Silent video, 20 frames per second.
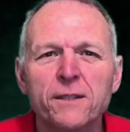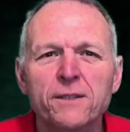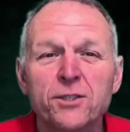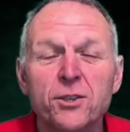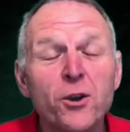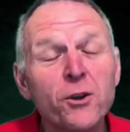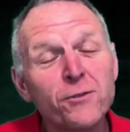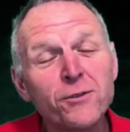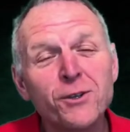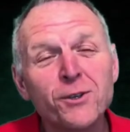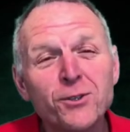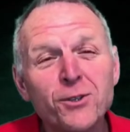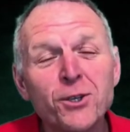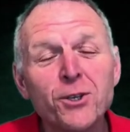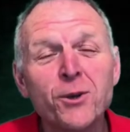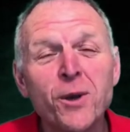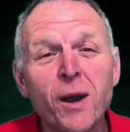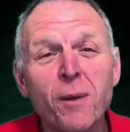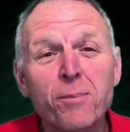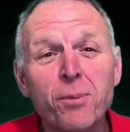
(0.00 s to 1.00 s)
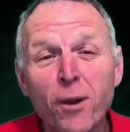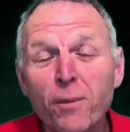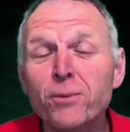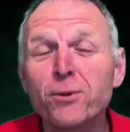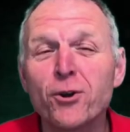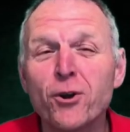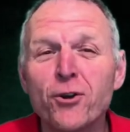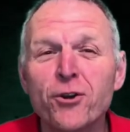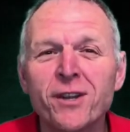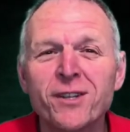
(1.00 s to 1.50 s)
So if you do a proper
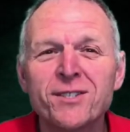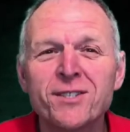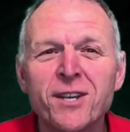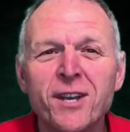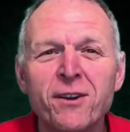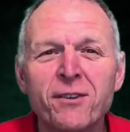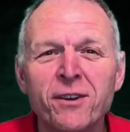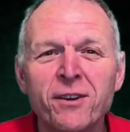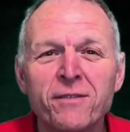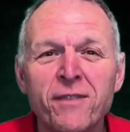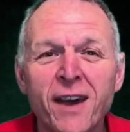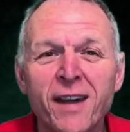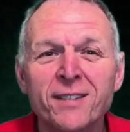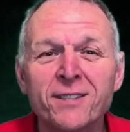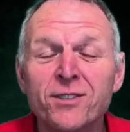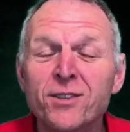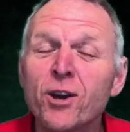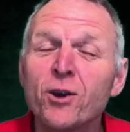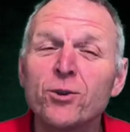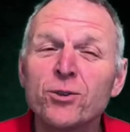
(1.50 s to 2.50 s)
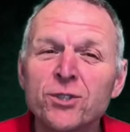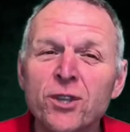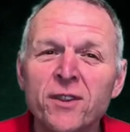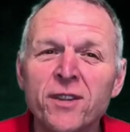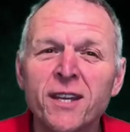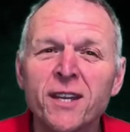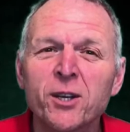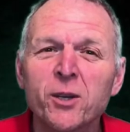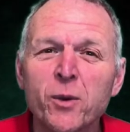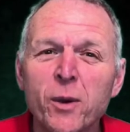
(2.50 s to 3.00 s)
orienteering event, those are
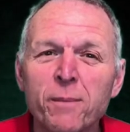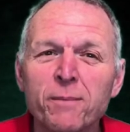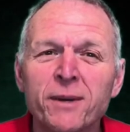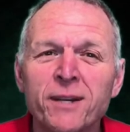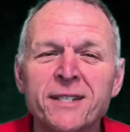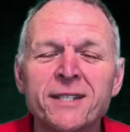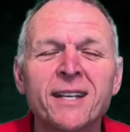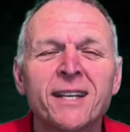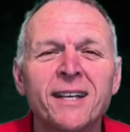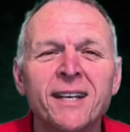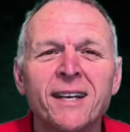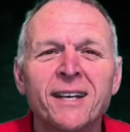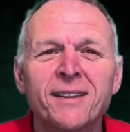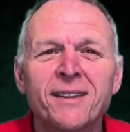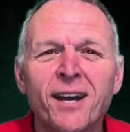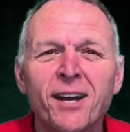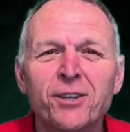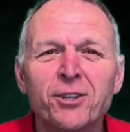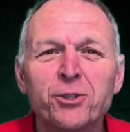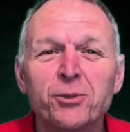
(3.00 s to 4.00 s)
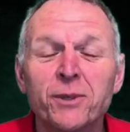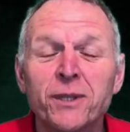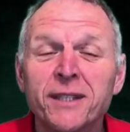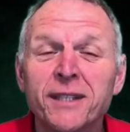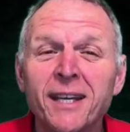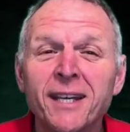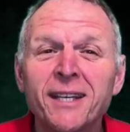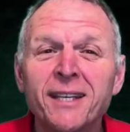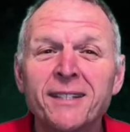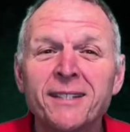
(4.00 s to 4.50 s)
the equipment that you will
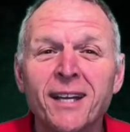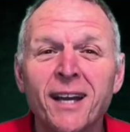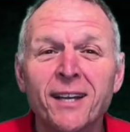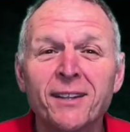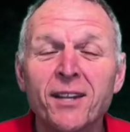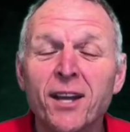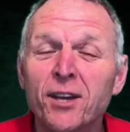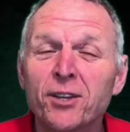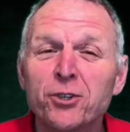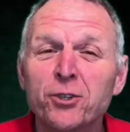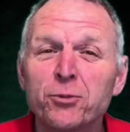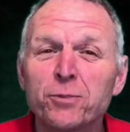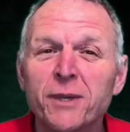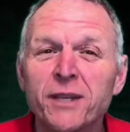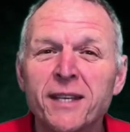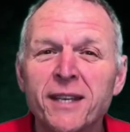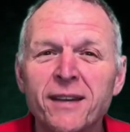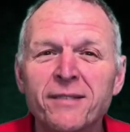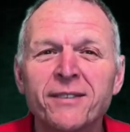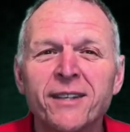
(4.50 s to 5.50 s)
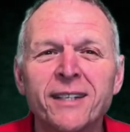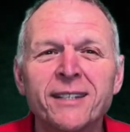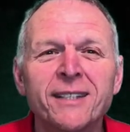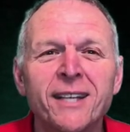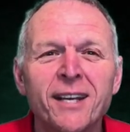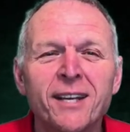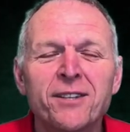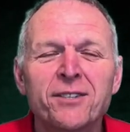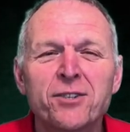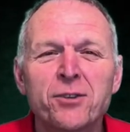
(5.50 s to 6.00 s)
need and that you'll be given
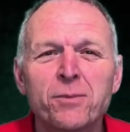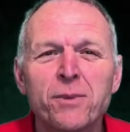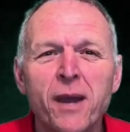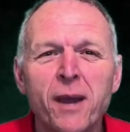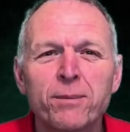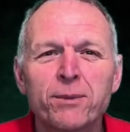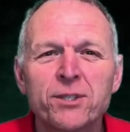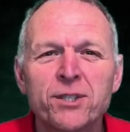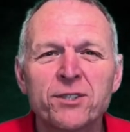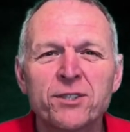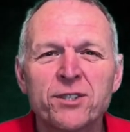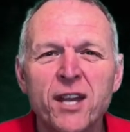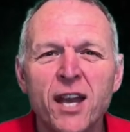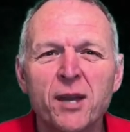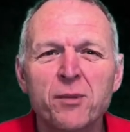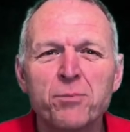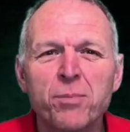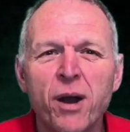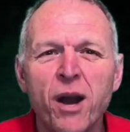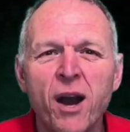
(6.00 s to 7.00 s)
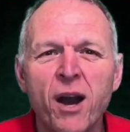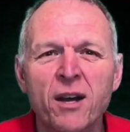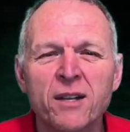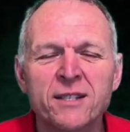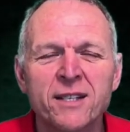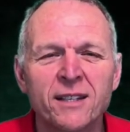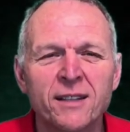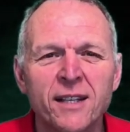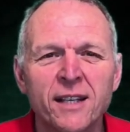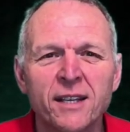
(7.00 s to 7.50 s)
to be able to take part
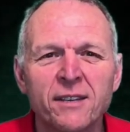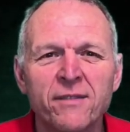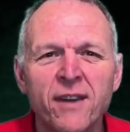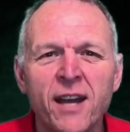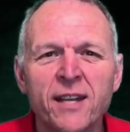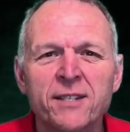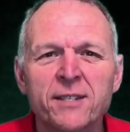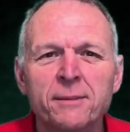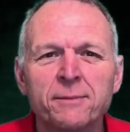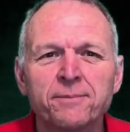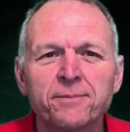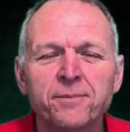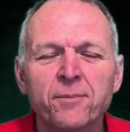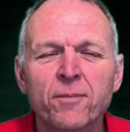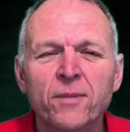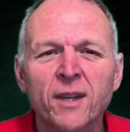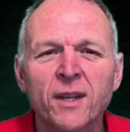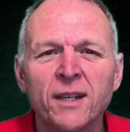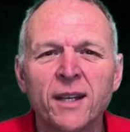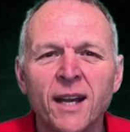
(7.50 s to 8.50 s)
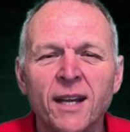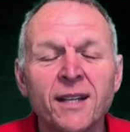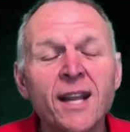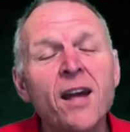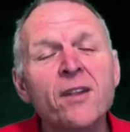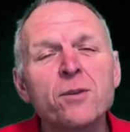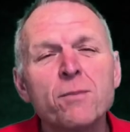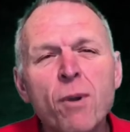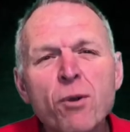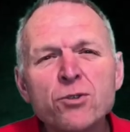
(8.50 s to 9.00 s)
in the event. Now
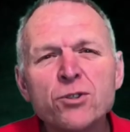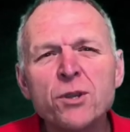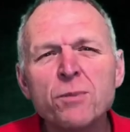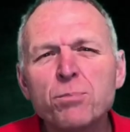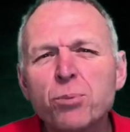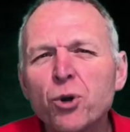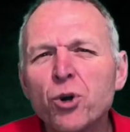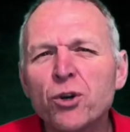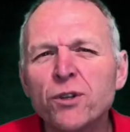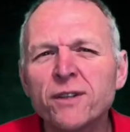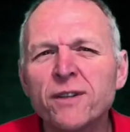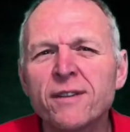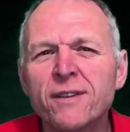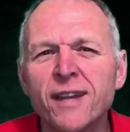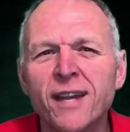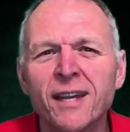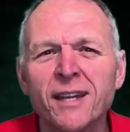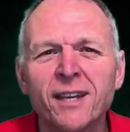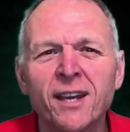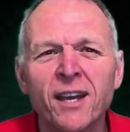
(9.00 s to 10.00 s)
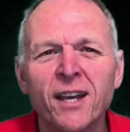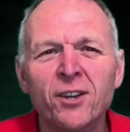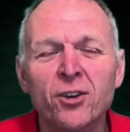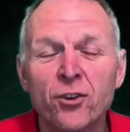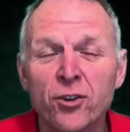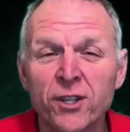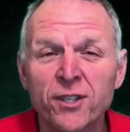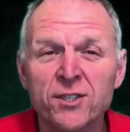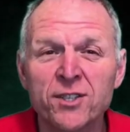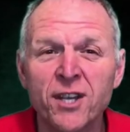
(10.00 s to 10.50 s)
the most important thing in
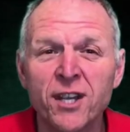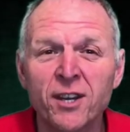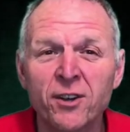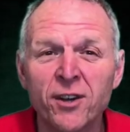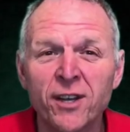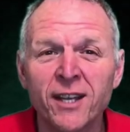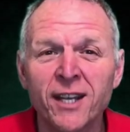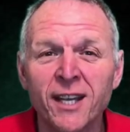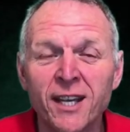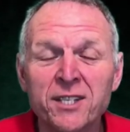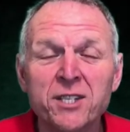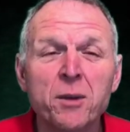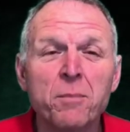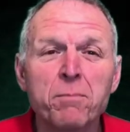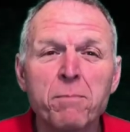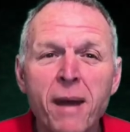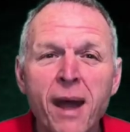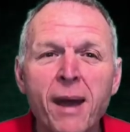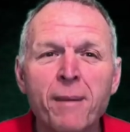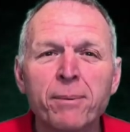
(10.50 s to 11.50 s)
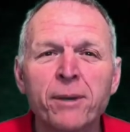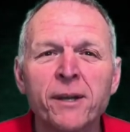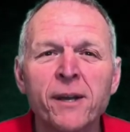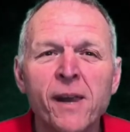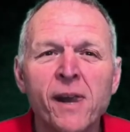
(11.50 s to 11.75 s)
orienteering is a map.